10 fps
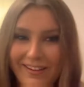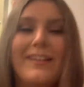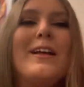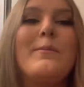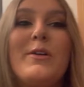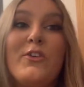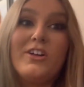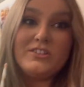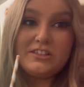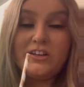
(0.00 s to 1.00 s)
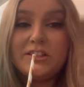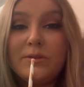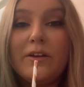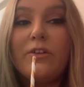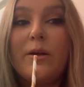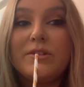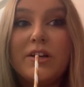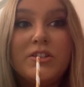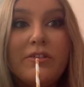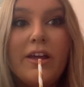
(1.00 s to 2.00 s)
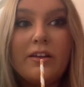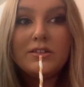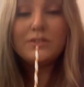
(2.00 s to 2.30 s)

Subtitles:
But I forgot to tell you whenever I was actually ready, so